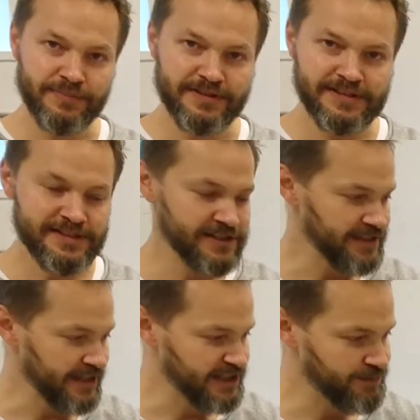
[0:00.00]
This is
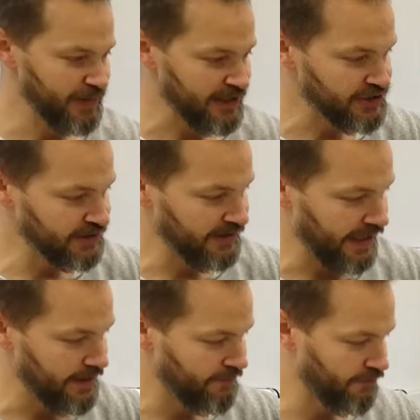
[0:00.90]
a special
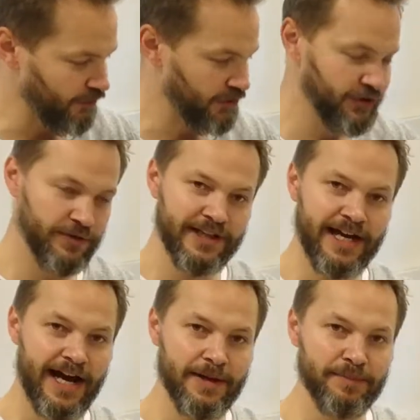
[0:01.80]
lamp for curing
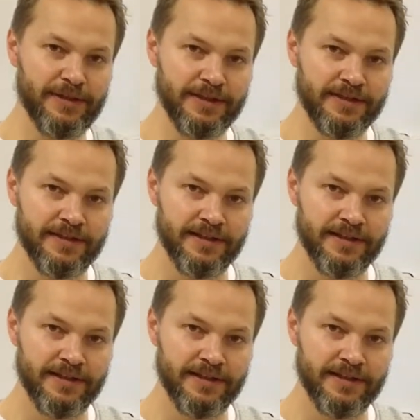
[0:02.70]
high build